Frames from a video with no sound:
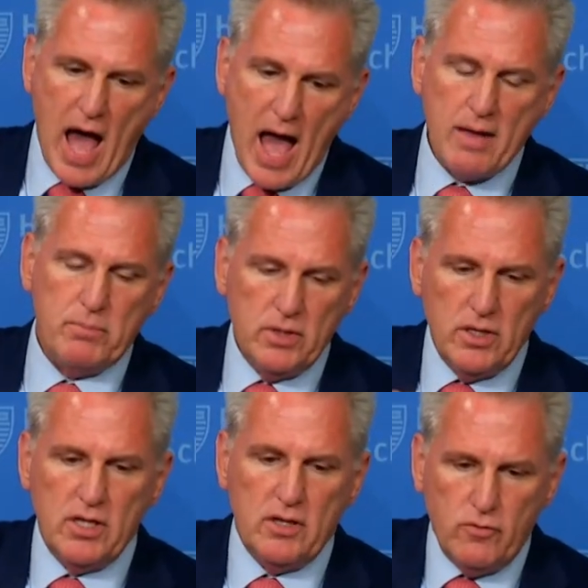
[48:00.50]
I
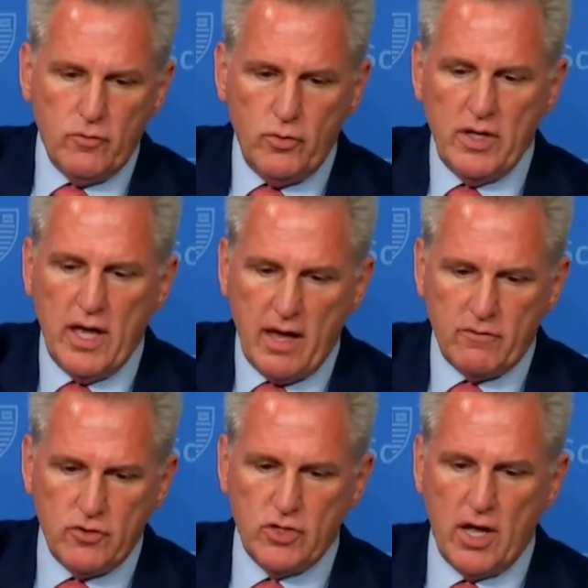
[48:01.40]
believe we
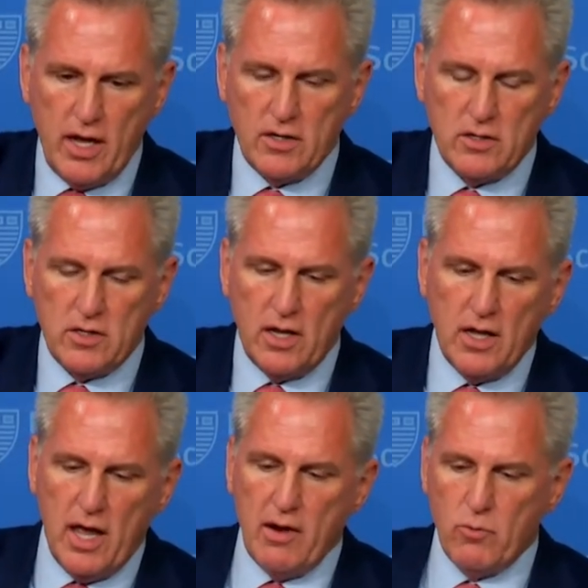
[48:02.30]
have changed.
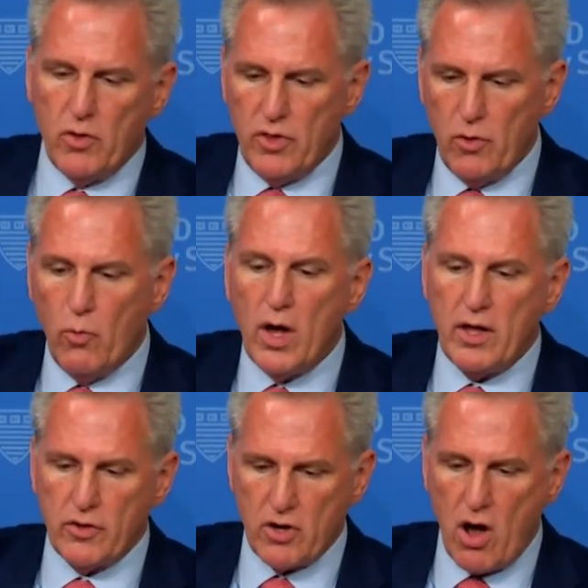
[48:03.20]
And the
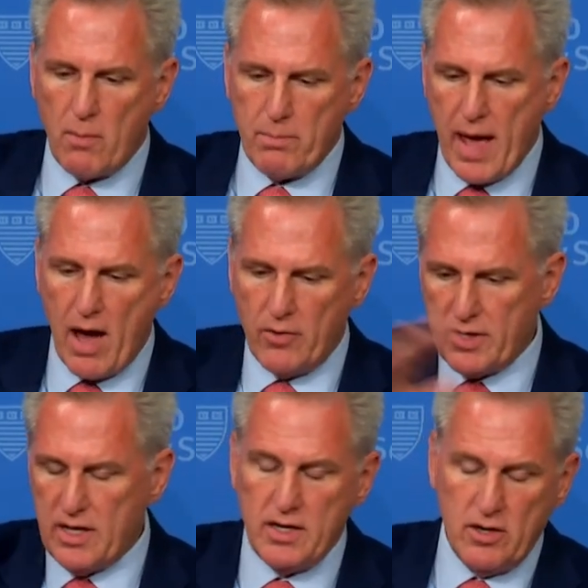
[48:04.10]
one other
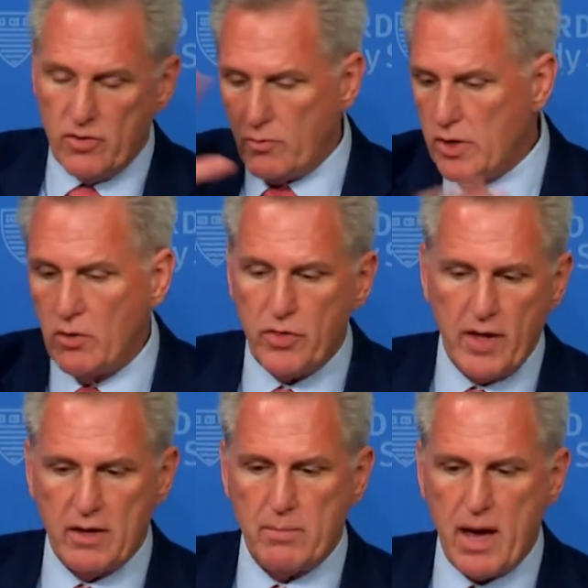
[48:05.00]
compound in here that we don't
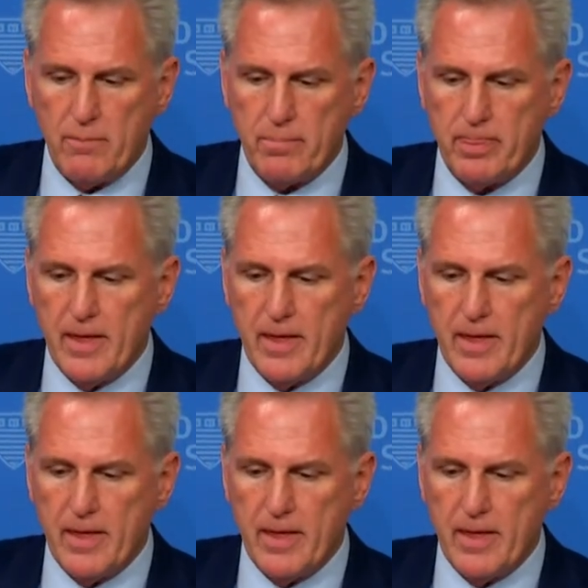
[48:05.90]
think about,